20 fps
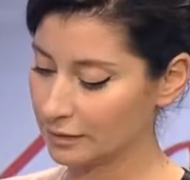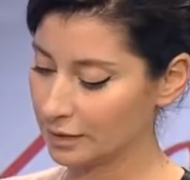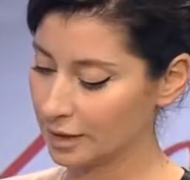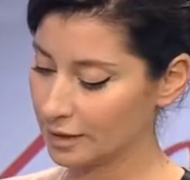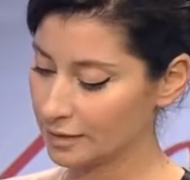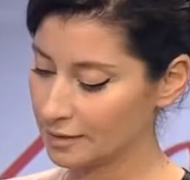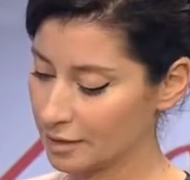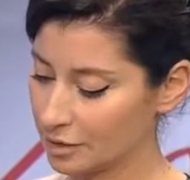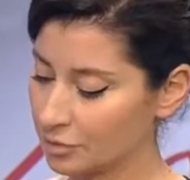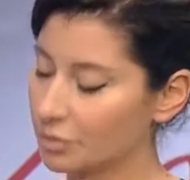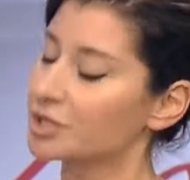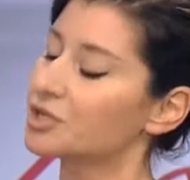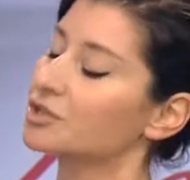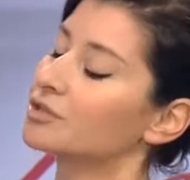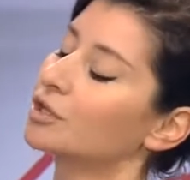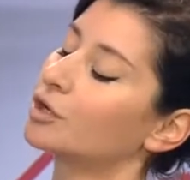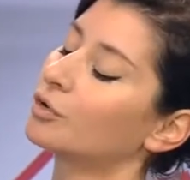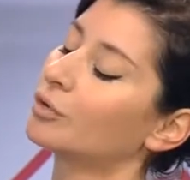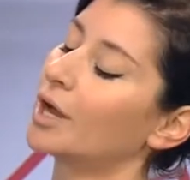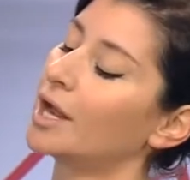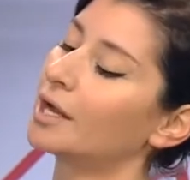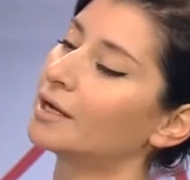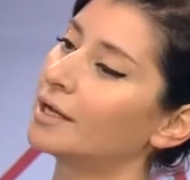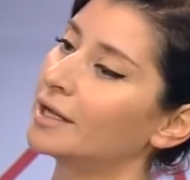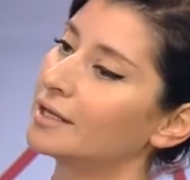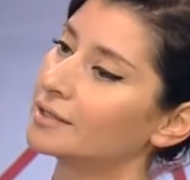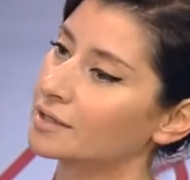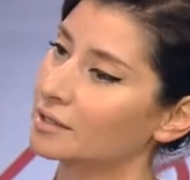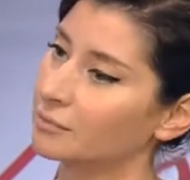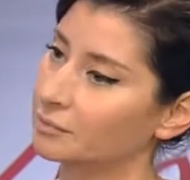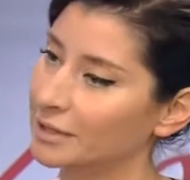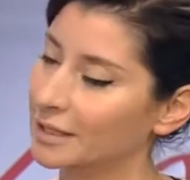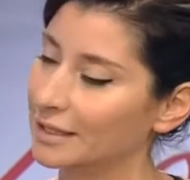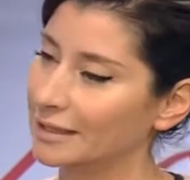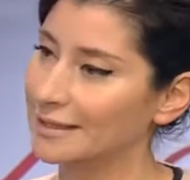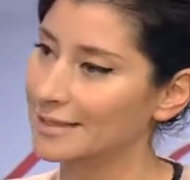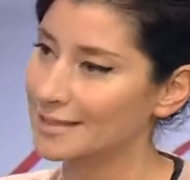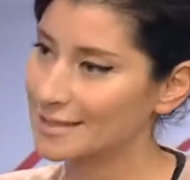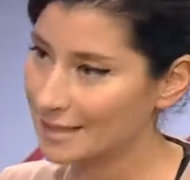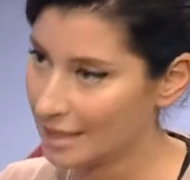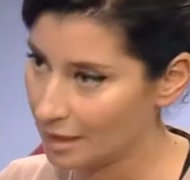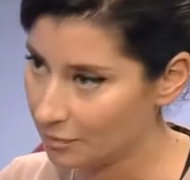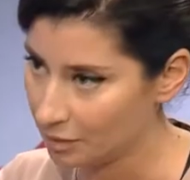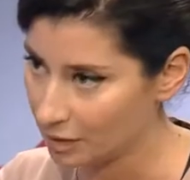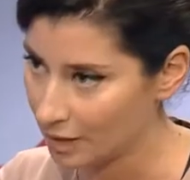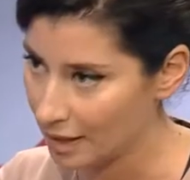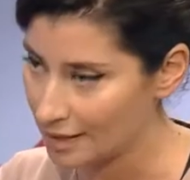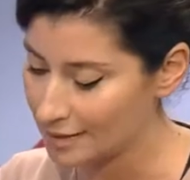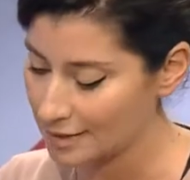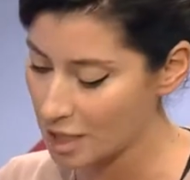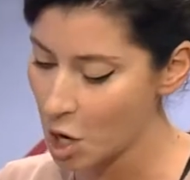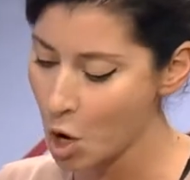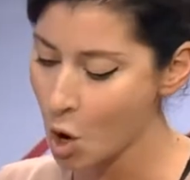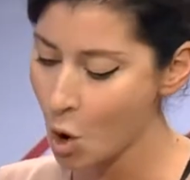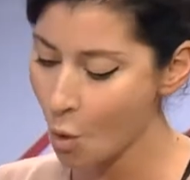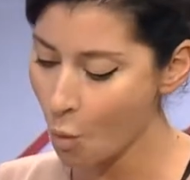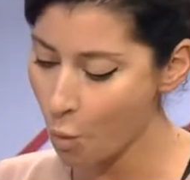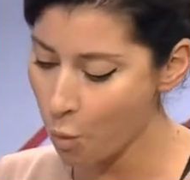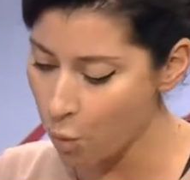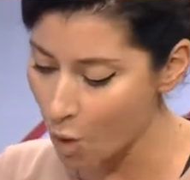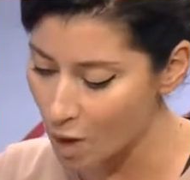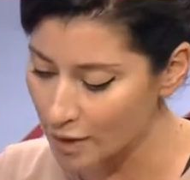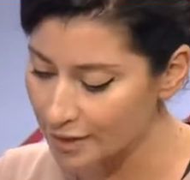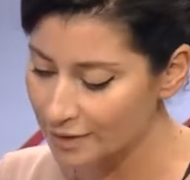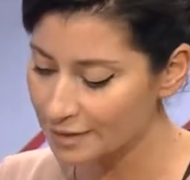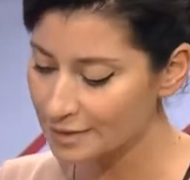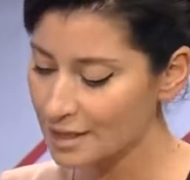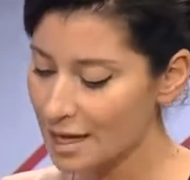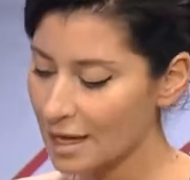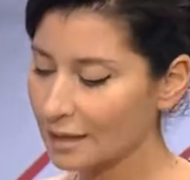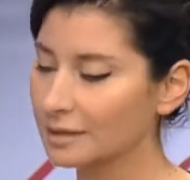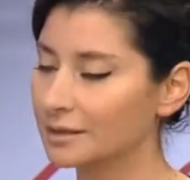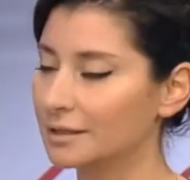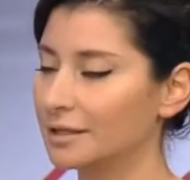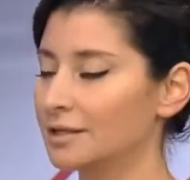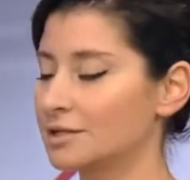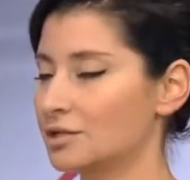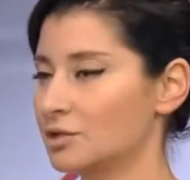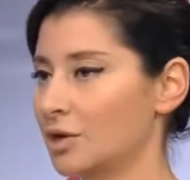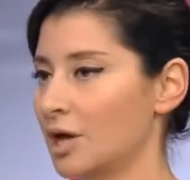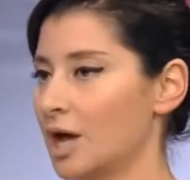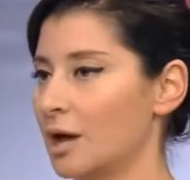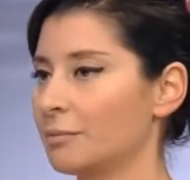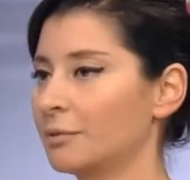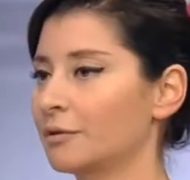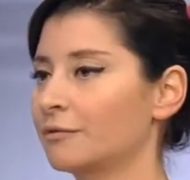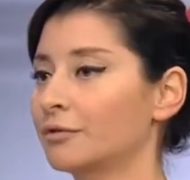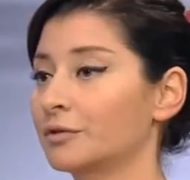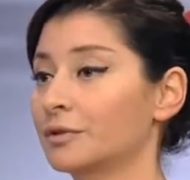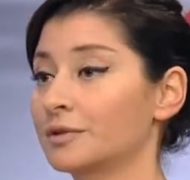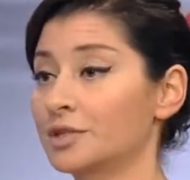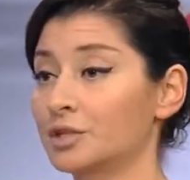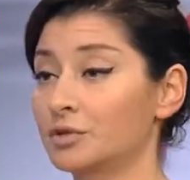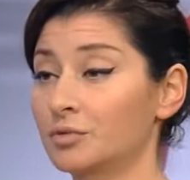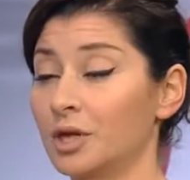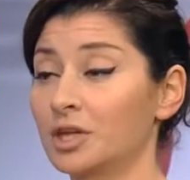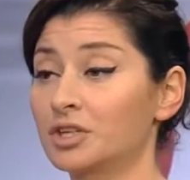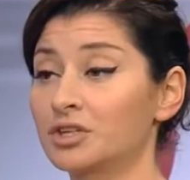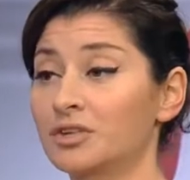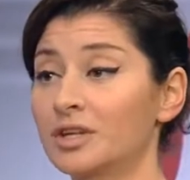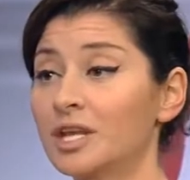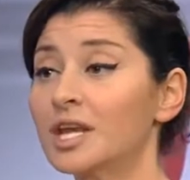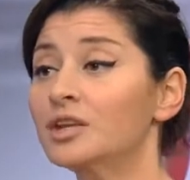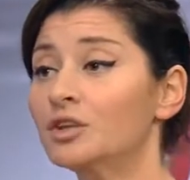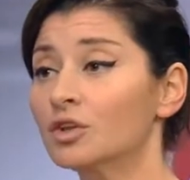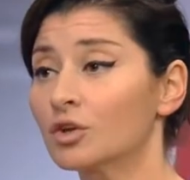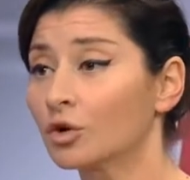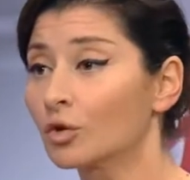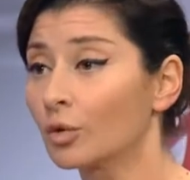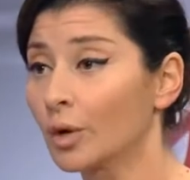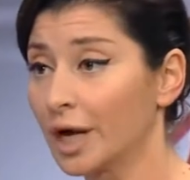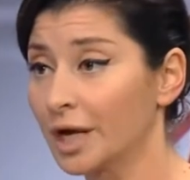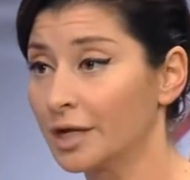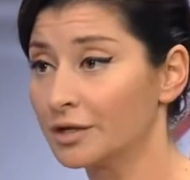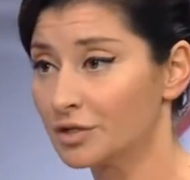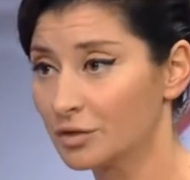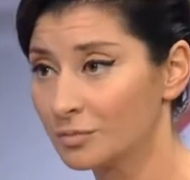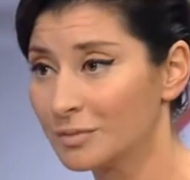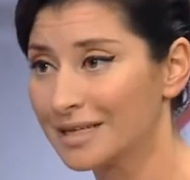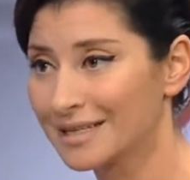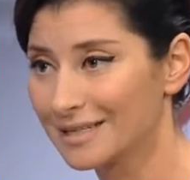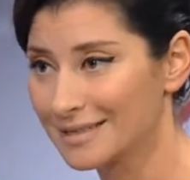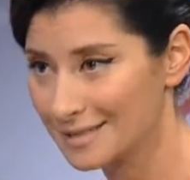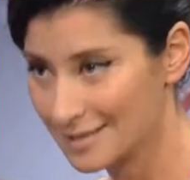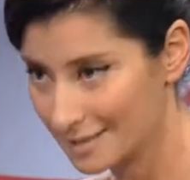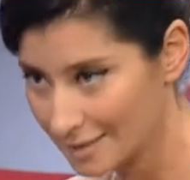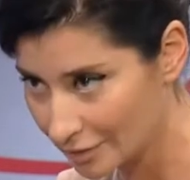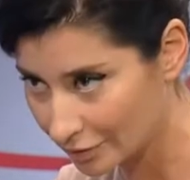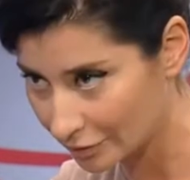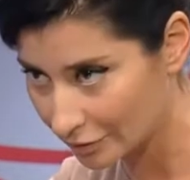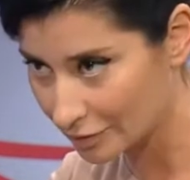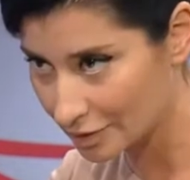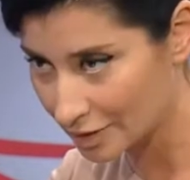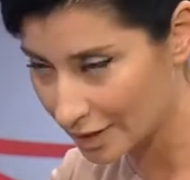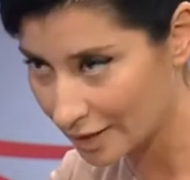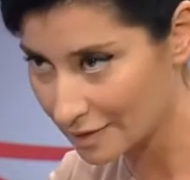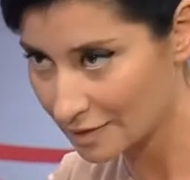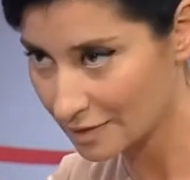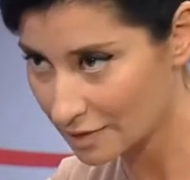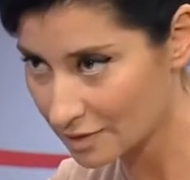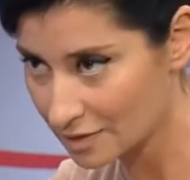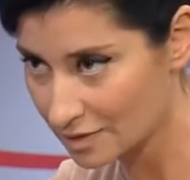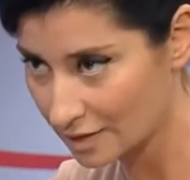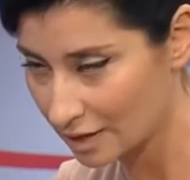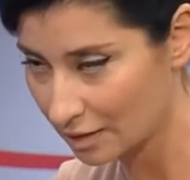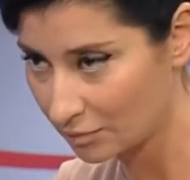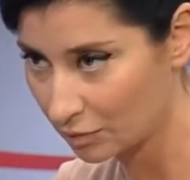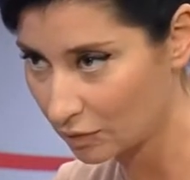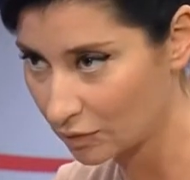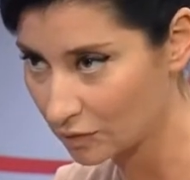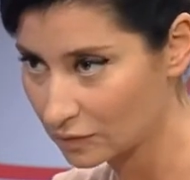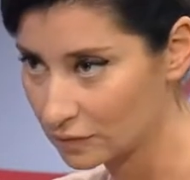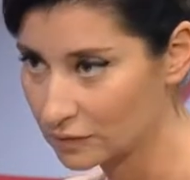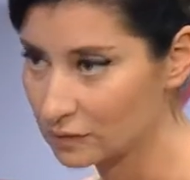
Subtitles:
the situation in Ukraine is completely stabilized. What exactly needs to happen for the situation in Ukraine to be considered as stable?